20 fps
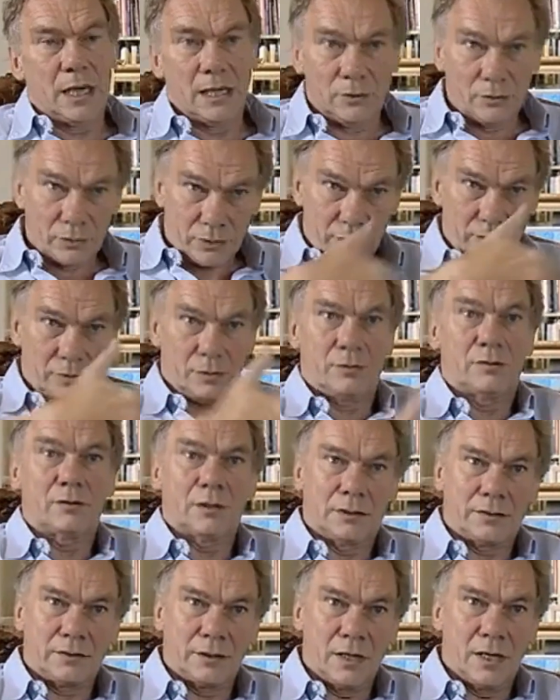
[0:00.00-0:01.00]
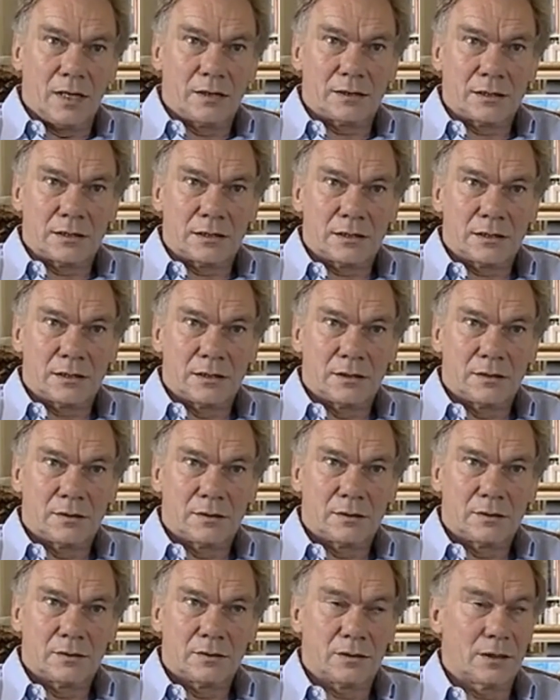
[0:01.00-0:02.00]
looked at the artist
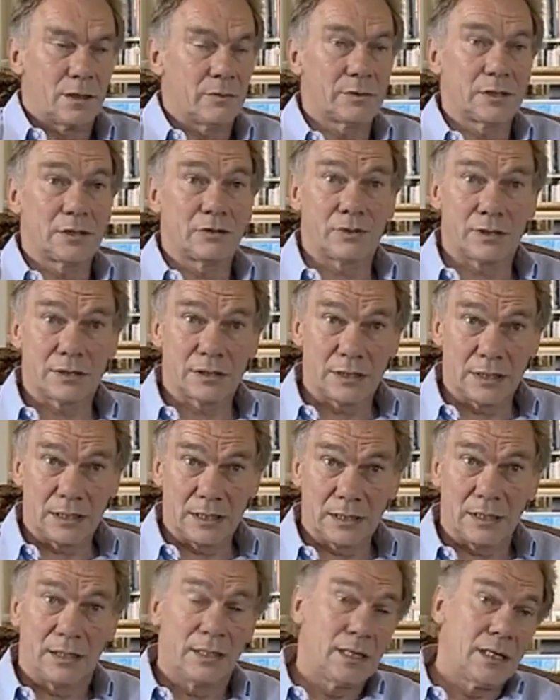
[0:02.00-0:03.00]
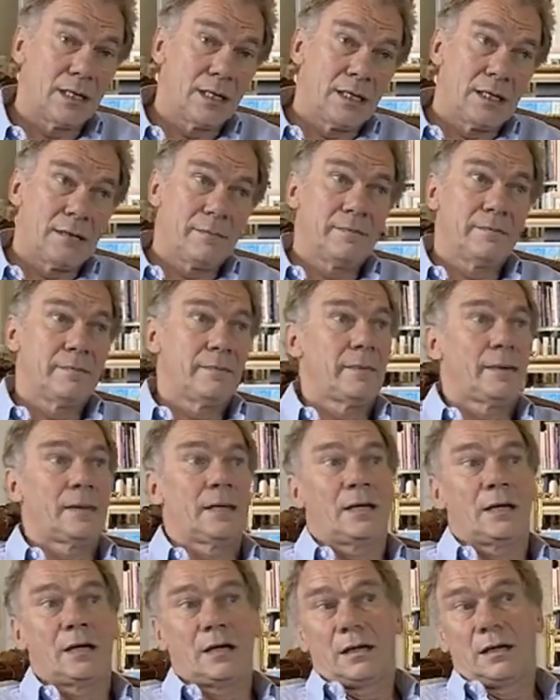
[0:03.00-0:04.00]
that I was interested in,
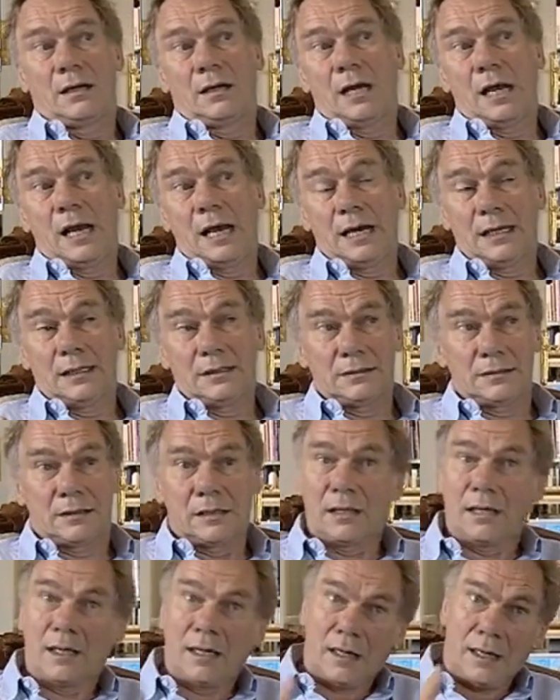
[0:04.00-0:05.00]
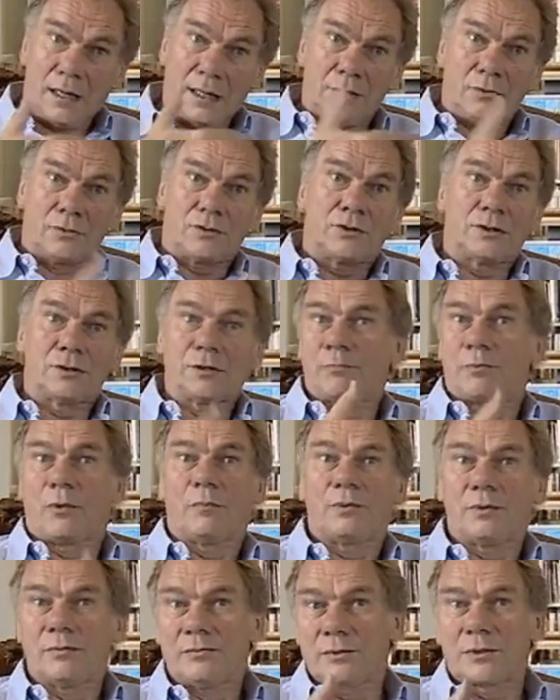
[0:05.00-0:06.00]
and I looked at the
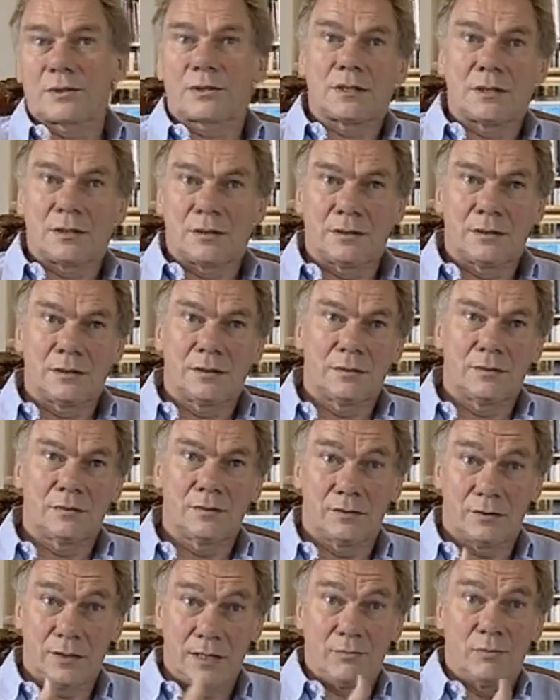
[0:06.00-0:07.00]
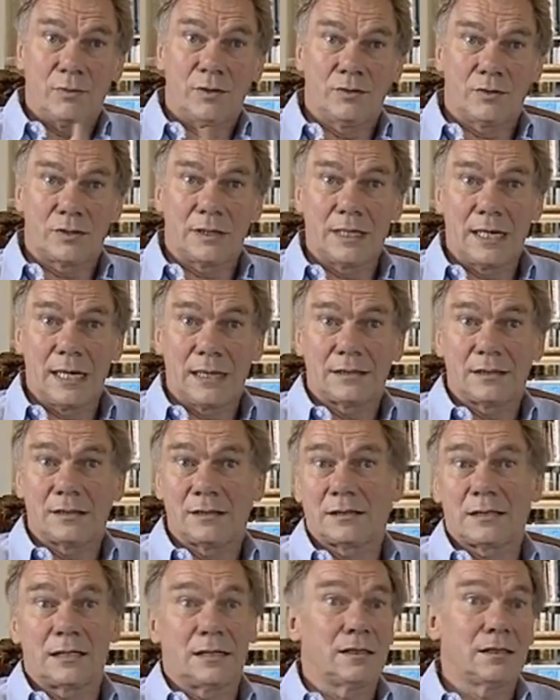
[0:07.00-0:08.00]
problems that they were looking at
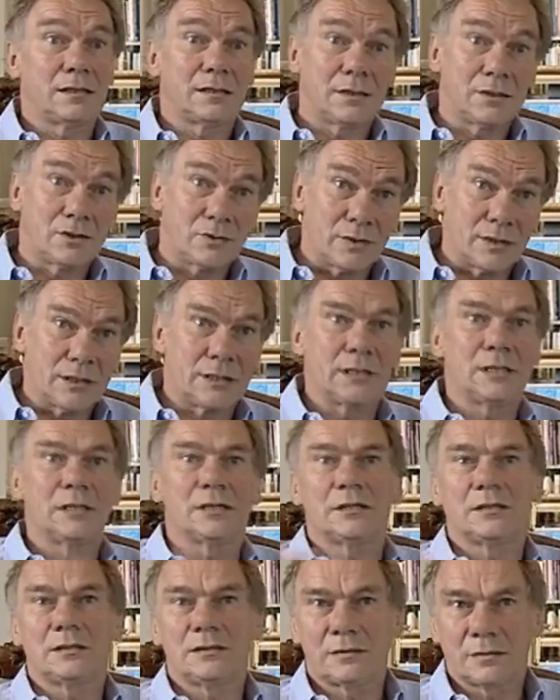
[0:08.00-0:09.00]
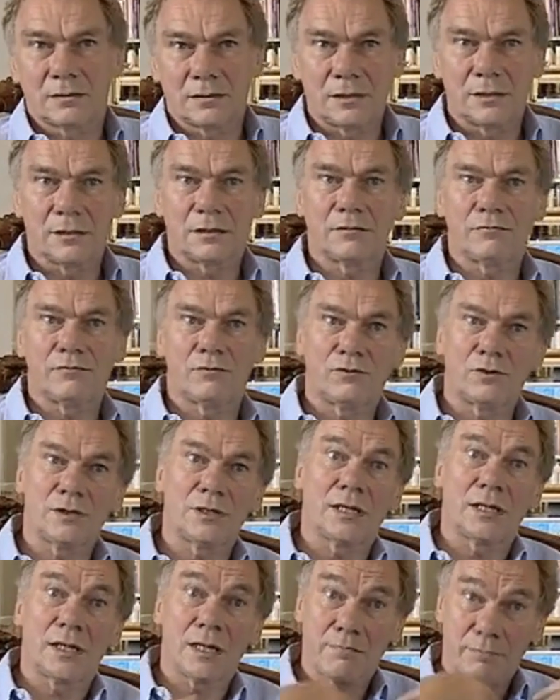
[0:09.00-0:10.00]
in, say, 1920, 1930,
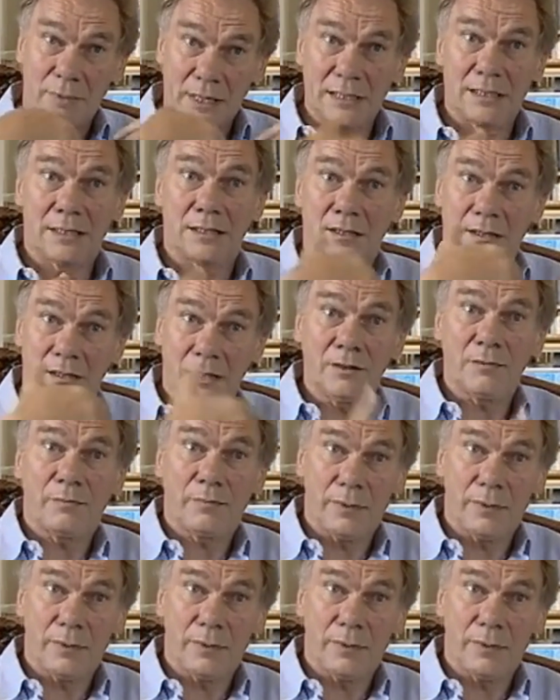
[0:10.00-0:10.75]
1940, and I painted another